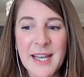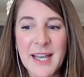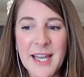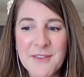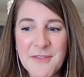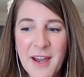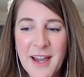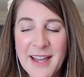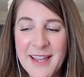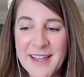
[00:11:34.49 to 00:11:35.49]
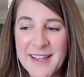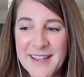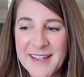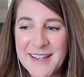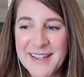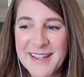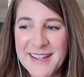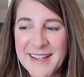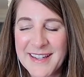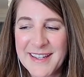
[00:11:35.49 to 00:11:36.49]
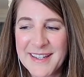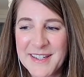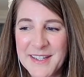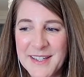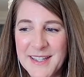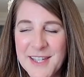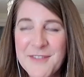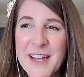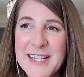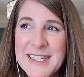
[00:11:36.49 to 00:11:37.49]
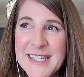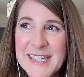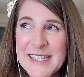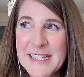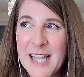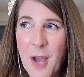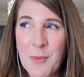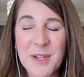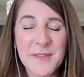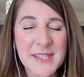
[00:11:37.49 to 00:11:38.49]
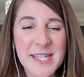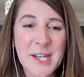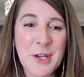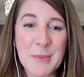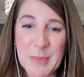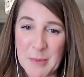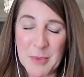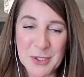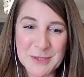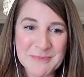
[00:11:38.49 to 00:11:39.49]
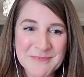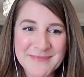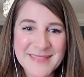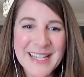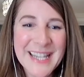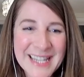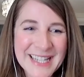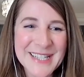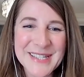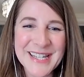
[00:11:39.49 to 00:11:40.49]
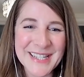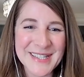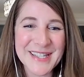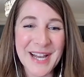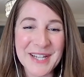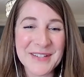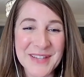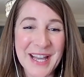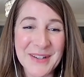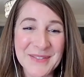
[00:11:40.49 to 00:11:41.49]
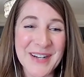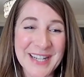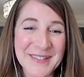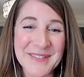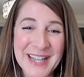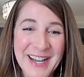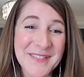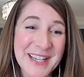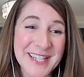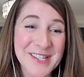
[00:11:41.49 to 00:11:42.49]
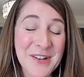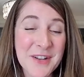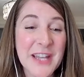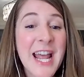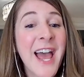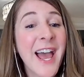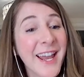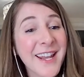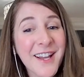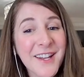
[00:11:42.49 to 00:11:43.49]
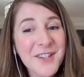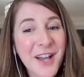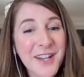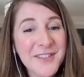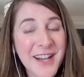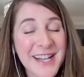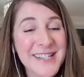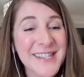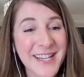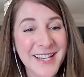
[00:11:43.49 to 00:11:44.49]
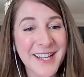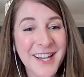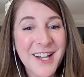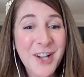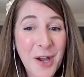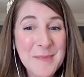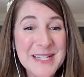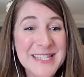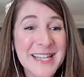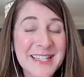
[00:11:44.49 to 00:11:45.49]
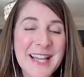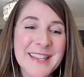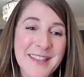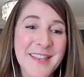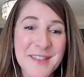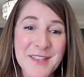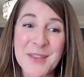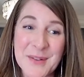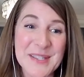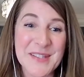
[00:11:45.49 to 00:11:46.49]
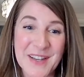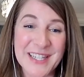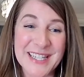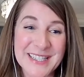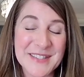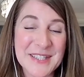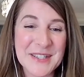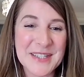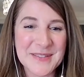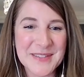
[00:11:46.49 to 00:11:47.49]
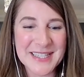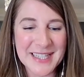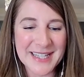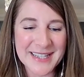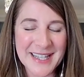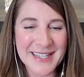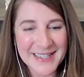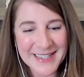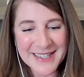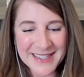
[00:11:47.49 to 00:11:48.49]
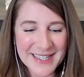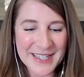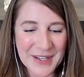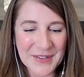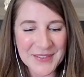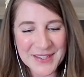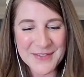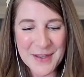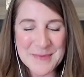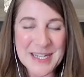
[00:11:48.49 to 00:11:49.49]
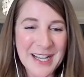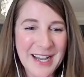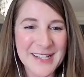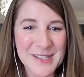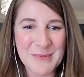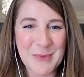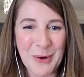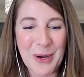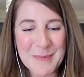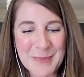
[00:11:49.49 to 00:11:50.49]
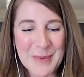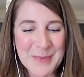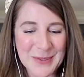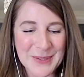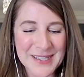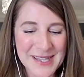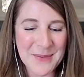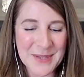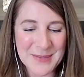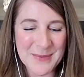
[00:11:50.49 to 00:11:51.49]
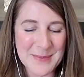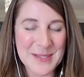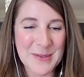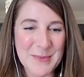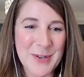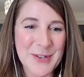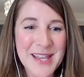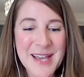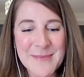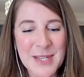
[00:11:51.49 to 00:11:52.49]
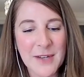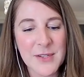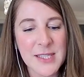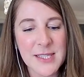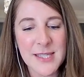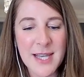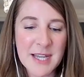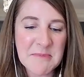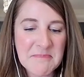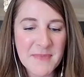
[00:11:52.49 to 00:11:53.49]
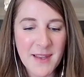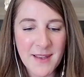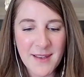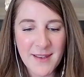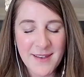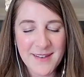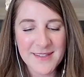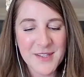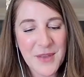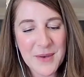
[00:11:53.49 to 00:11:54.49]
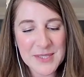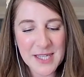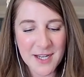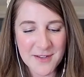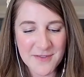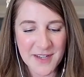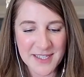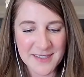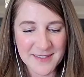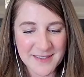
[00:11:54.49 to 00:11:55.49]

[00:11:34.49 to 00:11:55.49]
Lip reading: If I didn't, I would have stayed on Bumble. is kind of like what I made. I made a joke of it. And I got a lot of guys like commenting like that they thought that was funny. You know what I mean? Like that, the feminine guys are more on Bumble because they want the women to approach them. And I was just like, so that was kind of fun.